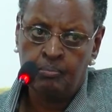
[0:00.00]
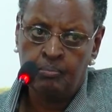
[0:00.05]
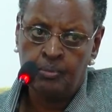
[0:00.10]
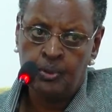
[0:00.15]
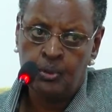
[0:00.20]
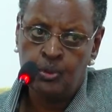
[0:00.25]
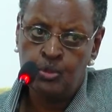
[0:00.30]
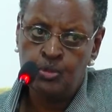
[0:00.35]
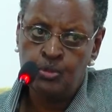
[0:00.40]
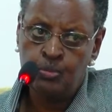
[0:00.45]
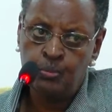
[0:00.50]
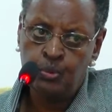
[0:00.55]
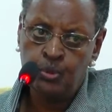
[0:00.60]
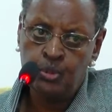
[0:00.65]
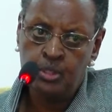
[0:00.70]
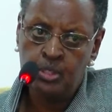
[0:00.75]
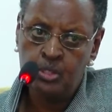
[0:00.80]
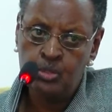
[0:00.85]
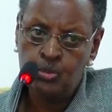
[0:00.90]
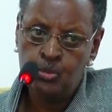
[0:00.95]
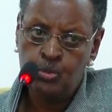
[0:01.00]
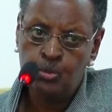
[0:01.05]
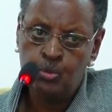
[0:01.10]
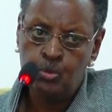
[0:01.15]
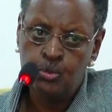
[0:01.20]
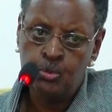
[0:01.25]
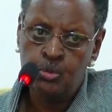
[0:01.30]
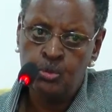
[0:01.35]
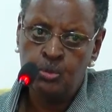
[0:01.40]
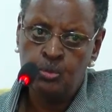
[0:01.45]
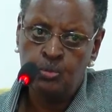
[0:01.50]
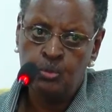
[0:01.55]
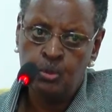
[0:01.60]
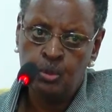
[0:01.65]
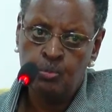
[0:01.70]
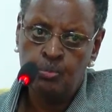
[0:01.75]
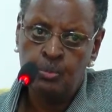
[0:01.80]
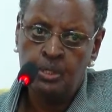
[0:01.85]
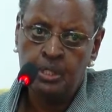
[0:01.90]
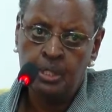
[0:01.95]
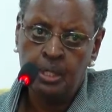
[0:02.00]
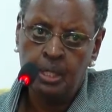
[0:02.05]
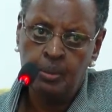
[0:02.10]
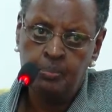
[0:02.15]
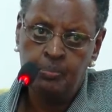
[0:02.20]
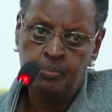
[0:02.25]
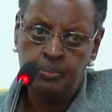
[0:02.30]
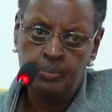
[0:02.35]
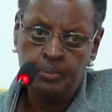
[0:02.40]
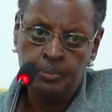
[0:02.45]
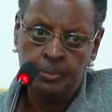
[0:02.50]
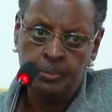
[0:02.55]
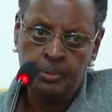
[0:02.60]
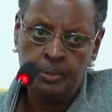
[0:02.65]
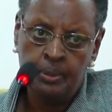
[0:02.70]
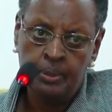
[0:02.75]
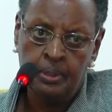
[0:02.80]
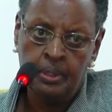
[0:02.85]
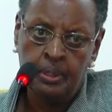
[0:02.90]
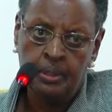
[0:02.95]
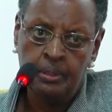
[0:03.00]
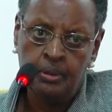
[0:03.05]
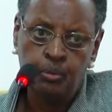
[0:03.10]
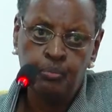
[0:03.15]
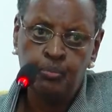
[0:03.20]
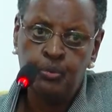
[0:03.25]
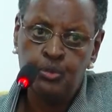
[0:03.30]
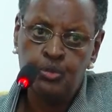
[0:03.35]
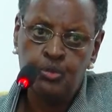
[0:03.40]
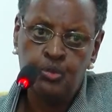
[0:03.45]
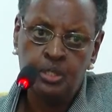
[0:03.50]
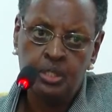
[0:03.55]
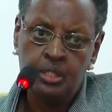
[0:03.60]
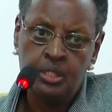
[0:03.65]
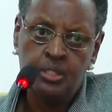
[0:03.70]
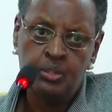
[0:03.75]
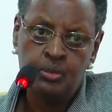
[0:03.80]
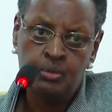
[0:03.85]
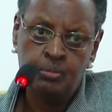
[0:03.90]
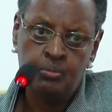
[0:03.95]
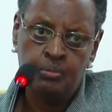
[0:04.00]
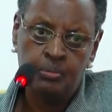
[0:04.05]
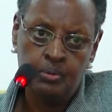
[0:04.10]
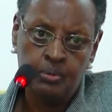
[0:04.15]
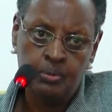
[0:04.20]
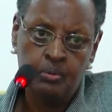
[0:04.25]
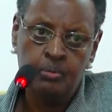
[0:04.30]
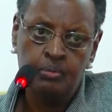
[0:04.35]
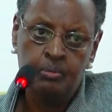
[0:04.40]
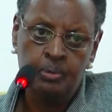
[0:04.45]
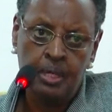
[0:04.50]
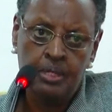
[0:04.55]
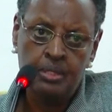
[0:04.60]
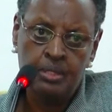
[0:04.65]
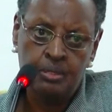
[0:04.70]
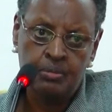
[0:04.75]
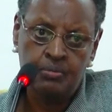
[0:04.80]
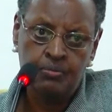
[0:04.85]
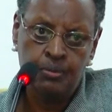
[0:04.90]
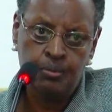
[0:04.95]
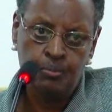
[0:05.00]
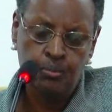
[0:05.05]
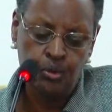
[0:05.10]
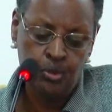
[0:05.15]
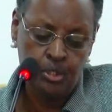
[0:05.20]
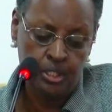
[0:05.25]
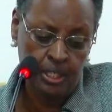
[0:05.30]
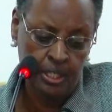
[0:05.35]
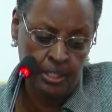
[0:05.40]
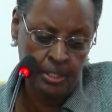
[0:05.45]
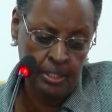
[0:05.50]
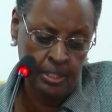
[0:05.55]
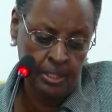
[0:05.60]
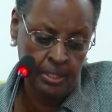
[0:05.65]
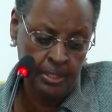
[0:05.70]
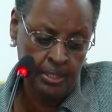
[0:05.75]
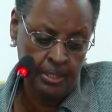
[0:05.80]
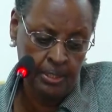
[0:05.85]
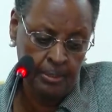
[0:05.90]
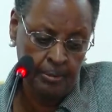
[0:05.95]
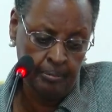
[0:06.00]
Because boarding schools will bring up an opportunity to ask for more charges.